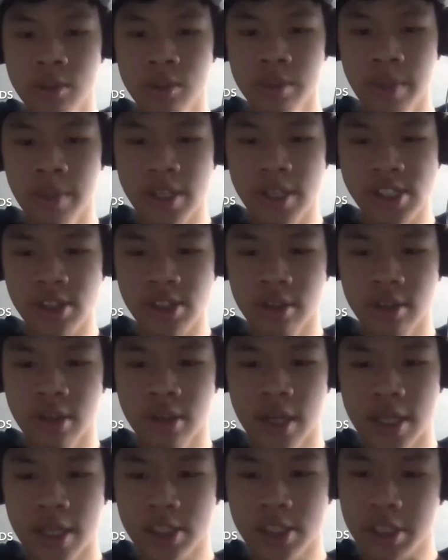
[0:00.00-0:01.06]
about soccer
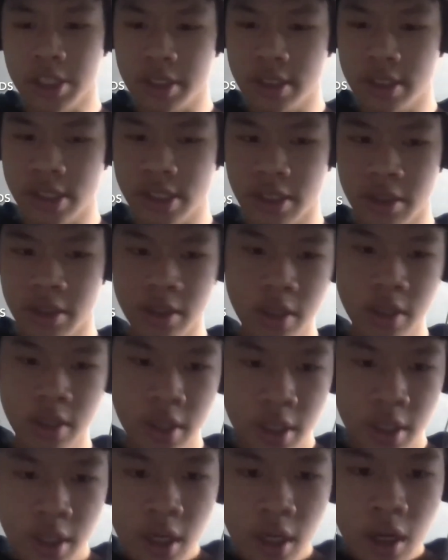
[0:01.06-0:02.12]
actually. So,
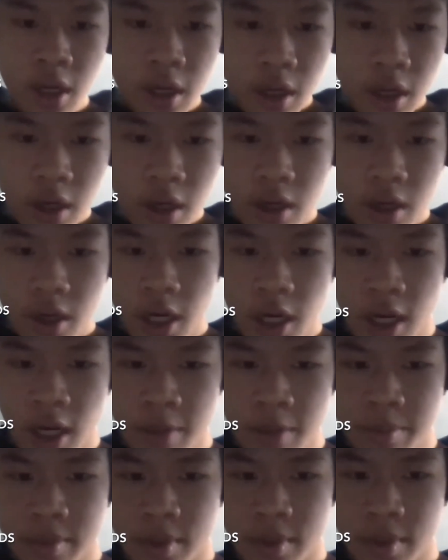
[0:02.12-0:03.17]

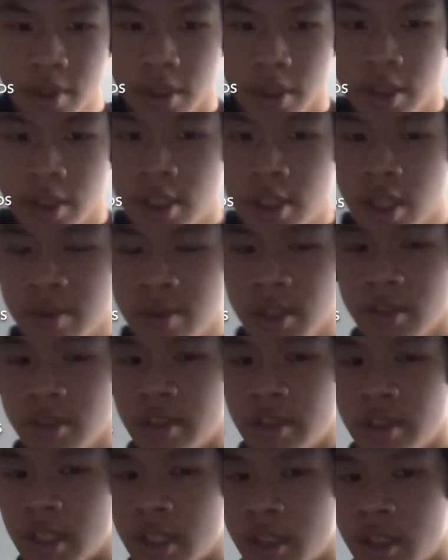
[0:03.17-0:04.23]
in terms of
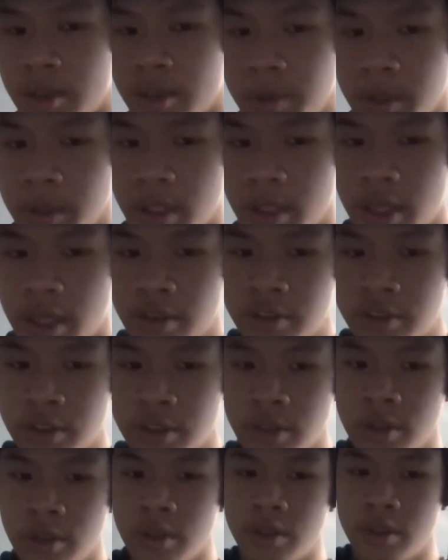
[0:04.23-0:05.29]
like real life,
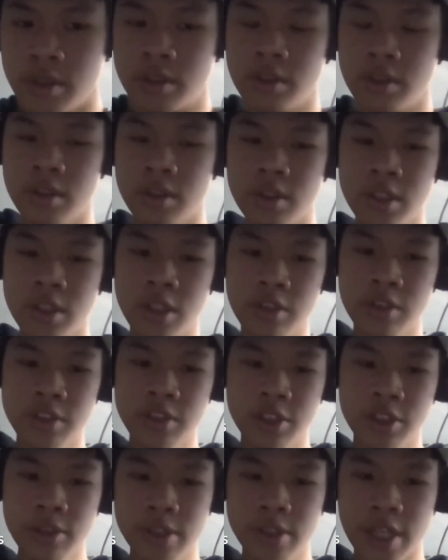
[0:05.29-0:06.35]
you go for
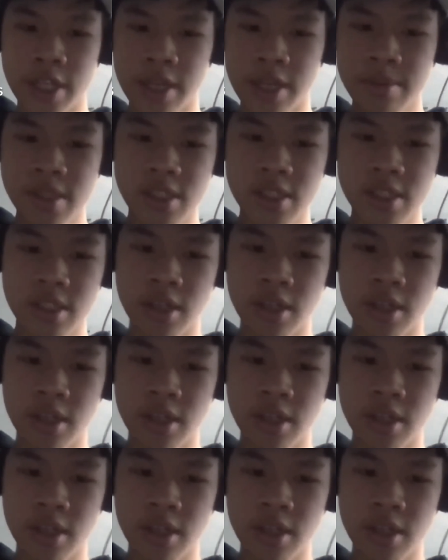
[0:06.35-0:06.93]
two teams. So,